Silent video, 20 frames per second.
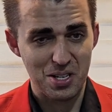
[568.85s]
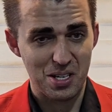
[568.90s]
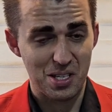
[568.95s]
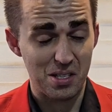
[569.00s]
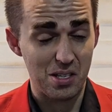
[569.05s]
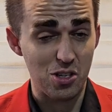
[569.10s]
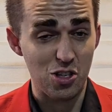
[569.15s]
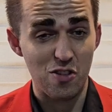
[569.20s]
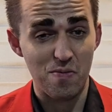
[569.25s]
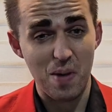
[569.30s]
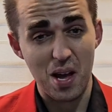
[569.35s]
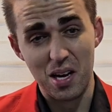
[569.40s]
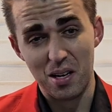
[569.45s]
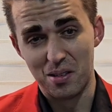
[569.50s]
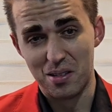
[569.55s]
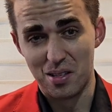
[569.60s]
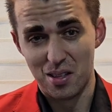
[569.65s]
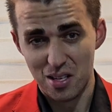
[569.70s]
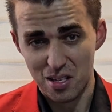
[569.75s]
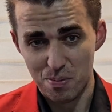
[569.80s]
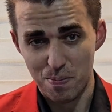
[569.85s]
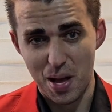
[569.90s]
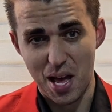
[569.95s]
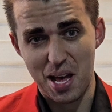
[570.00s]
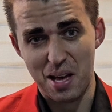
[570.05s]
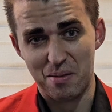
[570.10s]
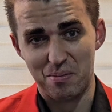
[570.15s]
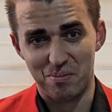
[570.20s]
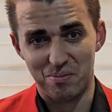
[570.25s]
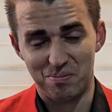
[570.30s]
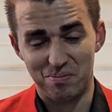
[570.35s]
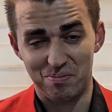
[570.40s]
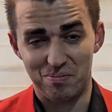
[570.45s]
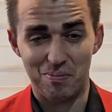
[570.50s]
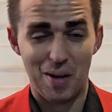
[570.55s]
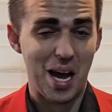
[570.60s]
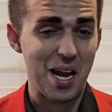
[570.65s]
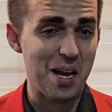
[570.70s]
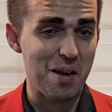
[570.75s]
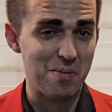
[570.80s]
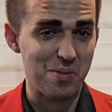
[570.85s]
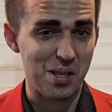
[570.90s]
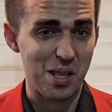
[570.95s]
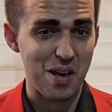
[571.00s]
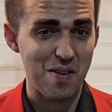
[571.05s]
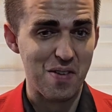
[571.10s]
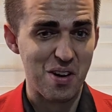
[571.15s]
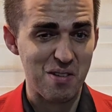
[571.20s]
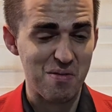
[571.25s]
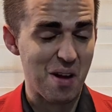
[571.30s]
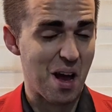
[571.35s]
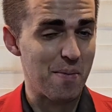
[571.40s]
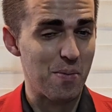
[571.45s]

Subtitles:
And since you've made it to this part, my name's Levon.